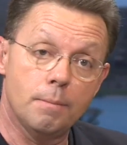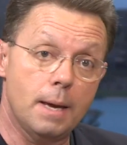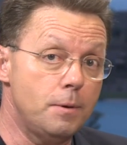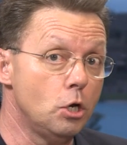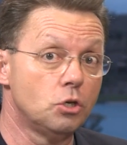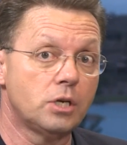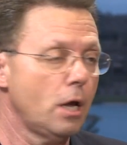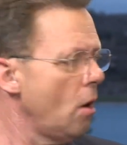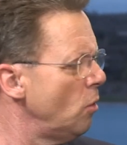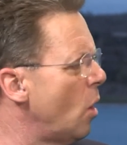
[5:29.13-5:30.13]
Maybe you
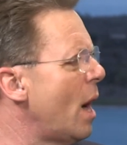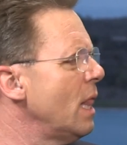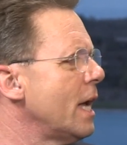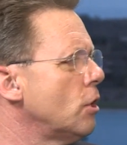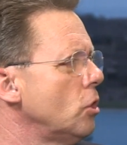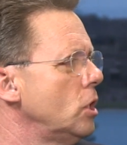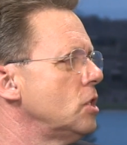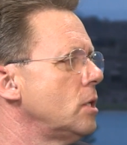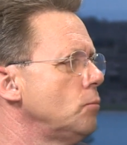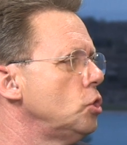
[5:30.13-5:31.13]
say, oh no, I like current
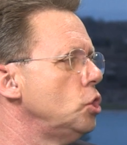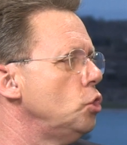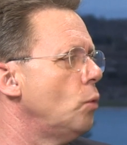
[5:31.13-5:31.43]
assumption